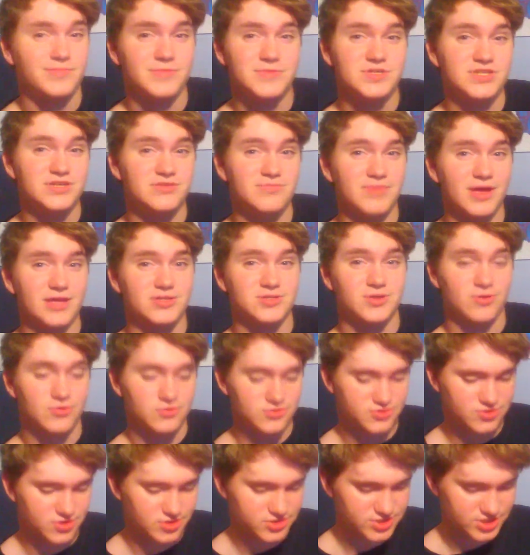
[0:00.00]
Doom has
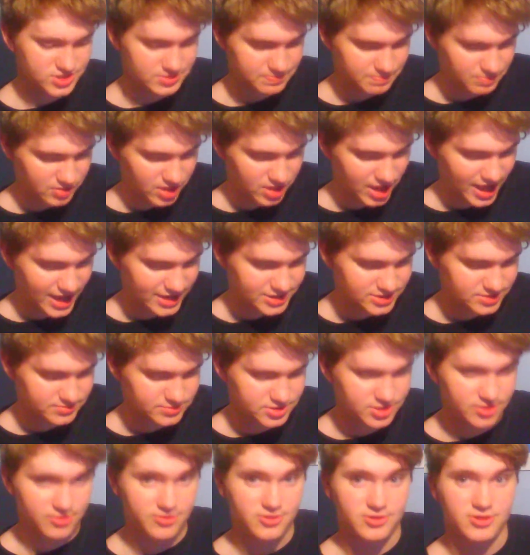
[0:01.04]
Ultron just blast him,
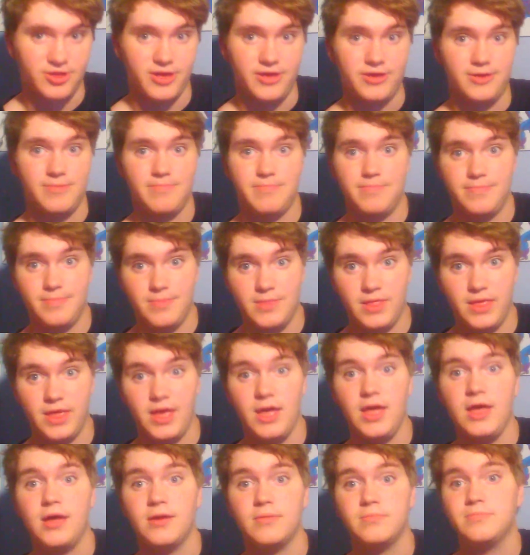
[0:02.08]
so they're like,
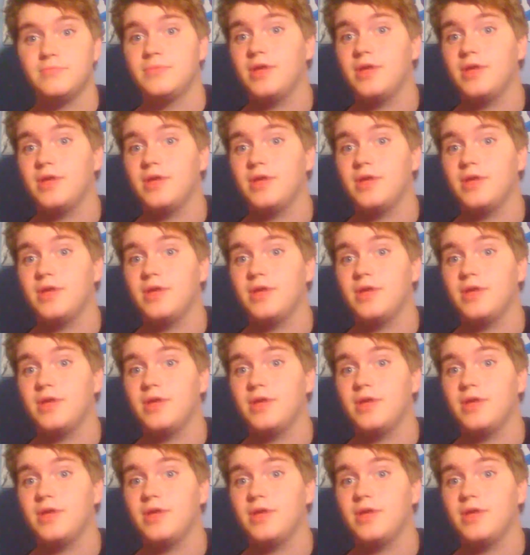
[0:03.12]
yeah,